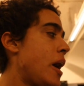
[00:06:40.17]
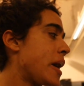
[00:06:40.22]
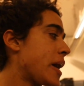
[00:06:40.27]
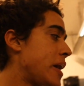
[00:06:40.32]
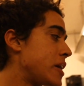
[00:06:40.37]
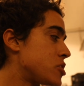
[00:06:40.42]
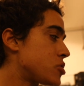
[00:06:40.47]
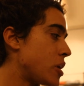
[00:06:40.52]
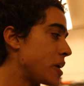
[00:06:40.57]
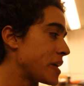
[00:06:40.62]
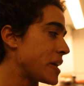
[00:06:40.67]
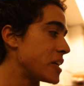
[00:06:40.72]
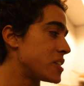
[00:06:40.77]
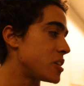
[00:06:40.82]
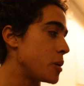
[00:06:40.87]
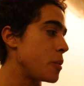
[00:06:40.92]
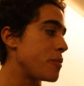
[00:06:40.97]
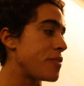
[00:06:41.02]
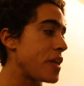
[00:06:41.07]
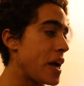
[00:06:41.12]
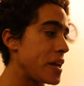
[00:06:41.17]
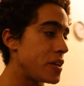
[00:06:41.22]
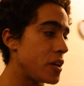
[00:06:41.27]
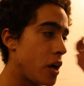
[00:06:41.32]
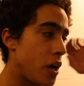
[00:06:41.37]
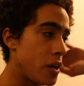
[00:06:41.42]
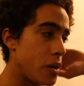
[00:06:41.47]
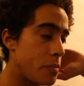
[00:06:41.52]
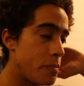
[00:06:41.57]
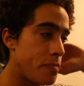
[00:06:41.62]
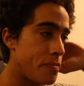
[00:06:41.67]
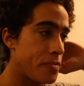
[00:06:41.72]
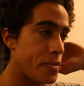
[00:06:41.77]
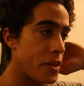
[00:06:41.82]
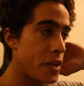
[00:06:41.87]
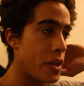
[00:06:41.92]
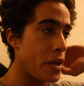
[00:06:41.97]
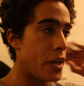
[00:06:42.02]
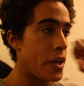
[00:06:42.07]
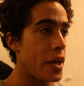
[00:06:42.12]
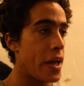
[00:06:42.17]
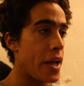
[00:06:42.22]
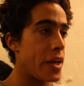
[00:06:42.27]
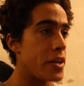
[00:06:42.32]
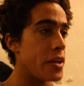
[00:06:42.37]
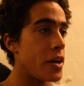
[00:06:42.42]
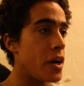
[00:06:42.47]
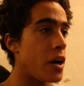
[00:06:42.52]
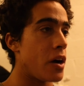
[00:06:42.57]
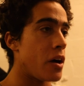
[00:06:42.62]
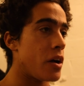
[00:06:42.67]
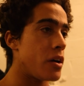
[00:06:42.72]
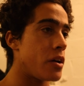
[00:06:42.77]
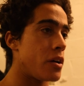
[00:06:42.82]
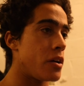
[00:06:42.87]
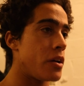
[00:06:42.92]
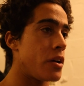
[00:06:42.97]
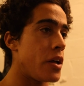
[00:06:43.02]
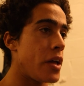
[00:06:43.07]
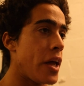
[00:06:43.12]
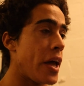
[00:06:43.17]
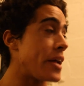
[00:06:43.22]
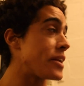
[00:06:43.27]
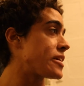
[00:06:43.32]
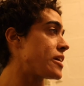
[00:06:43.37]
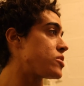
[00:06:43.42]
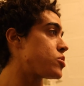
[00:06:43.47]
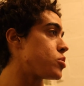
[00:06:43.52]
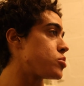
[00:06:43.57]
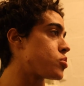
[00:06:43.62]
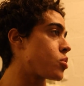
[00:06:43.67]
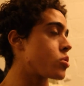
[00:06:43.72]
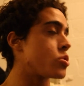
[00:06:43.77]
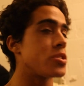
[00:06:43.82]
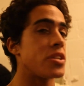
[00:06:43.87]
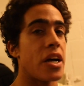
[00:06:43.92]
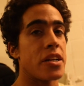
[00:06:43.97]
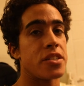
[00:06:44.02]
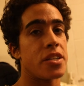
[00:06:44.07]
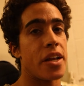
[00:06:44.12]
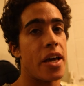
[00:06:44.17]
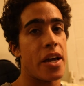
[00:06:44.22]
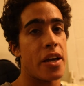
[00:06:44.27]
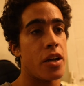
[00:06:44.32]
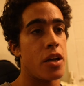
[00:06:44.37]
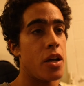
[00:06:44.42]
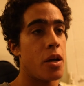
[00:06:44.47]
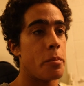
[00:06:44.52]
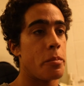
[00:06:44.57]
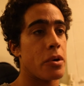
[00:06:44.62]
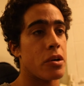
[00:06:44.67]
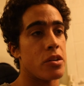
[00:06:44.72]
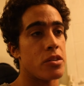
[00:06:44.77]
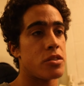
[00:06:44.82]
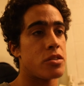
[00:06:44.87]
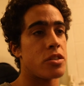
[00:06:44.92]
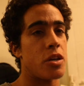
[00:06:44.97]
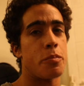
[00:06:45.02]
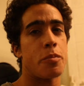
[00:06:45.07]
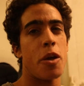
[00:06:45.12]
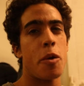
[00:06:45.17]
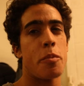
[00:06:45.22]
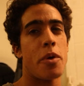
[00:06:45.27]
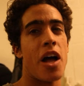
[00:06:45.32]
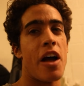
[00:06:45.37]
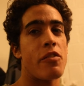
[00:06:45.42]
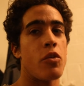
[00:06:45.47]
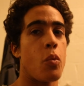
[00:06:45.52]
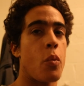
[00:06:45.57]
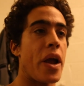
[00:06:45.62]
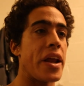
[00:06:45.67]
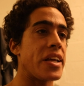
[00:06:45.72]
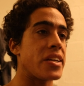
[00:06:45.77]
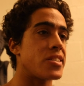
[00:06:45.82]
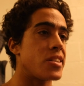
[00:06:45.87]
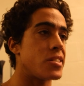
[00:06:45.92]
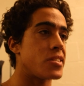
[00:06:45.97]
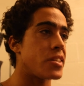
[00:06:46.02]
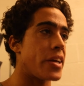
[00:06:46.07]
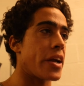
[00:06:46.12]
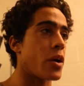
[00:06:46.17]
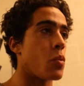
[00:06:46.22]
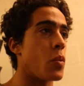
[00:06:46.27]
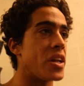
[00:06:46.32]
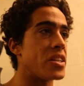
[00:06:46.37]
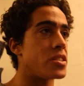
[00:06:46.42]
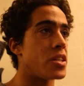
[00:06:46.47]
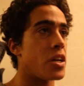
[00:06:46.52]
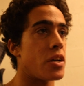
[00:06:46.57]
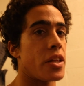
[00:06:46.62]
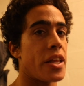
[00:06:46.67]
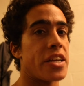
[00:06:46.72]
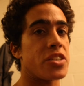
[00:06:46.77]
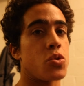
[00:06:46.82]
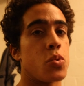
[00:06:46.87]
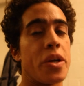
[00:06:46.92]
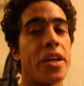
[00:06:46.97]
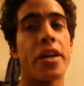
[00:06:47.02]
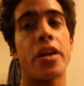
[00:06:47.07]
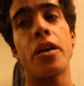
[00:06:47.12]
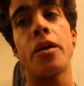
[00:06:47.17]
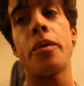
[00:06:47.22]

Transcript: I gotta try to get some of that done and get those orders out today, because some people have been waiting since like Wednesday of last week.